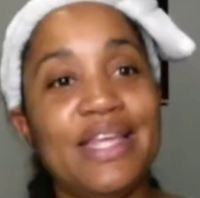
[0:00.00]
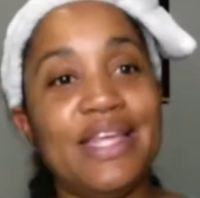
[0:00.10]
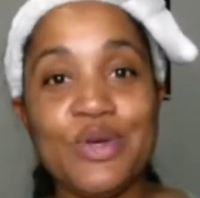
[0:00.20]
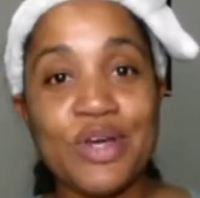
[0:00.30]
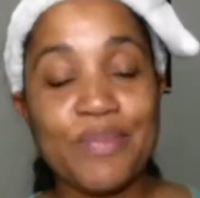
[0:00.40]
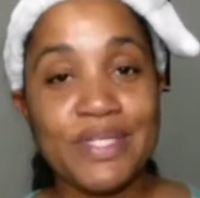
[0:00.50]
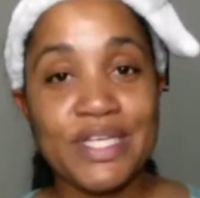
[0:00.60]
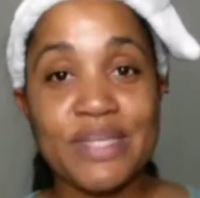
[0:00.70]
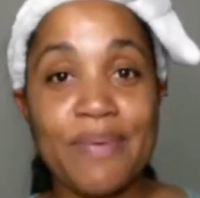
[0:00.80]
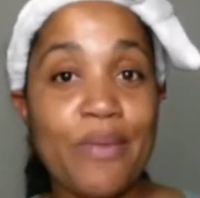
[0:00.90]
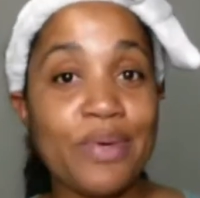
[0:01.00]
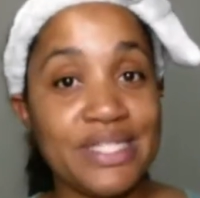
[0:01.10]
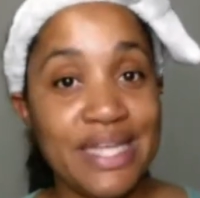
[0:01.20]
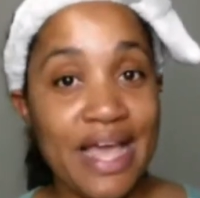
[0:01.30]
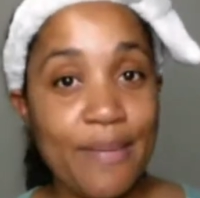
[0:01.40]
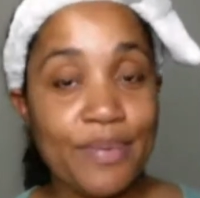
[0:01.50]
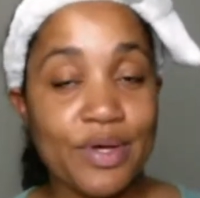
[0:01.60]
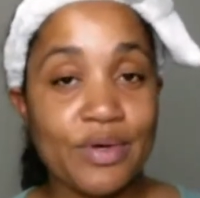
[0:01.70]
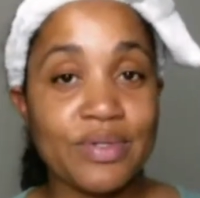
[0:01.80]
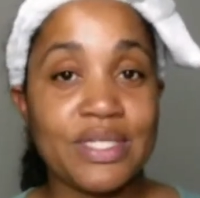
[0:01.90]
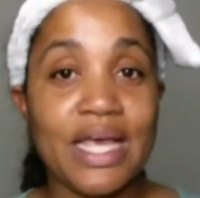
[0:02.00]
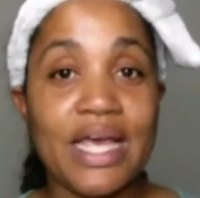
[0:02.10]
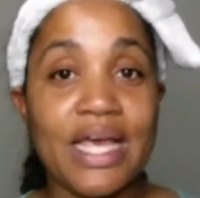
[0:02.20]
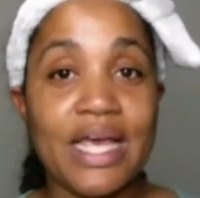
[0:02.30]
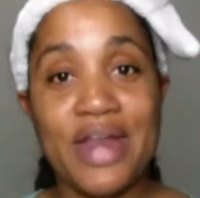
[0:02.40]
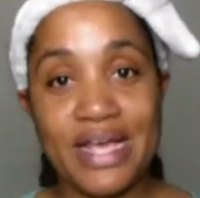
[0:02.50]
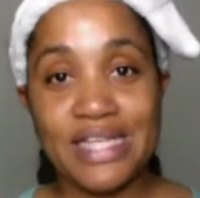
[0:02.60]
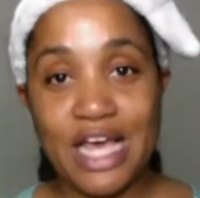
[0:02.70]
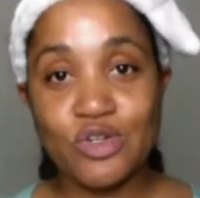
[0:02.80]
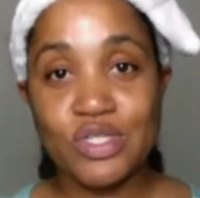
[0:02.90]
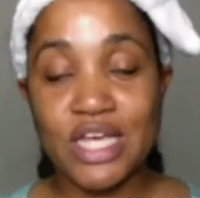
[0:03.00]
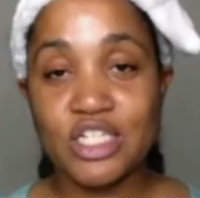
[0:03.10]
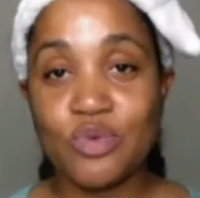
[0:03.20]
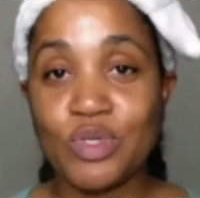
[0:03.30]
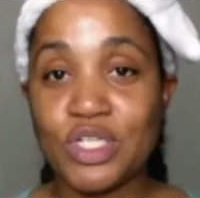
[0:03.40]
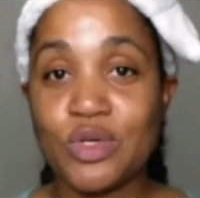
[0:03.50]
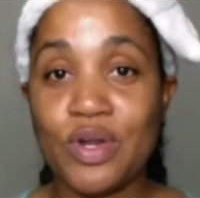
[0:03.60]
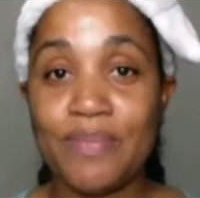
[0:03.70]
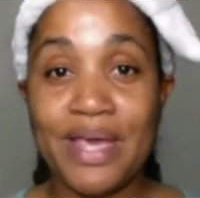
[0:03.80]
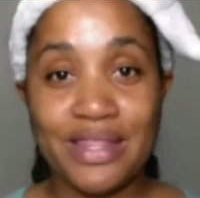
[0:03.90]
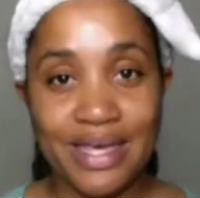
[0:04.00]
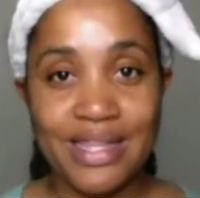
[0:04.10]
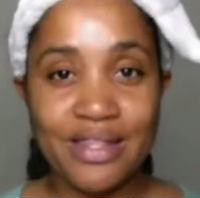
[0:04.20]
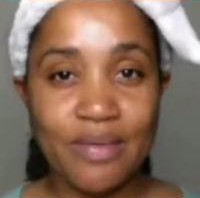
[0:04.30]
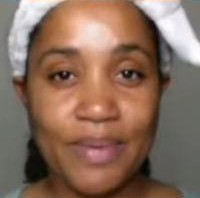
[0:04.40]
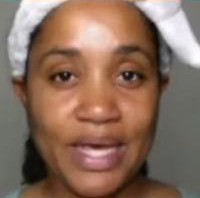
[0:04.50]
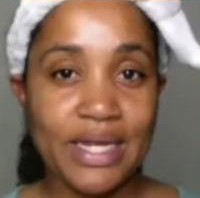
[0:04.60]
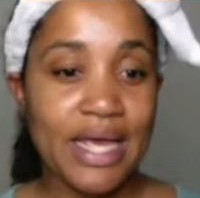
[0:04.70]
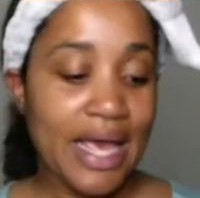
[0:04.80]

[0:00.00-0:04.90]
then you can participate with samples in our next Hydra session, which is going to be at the end of the month.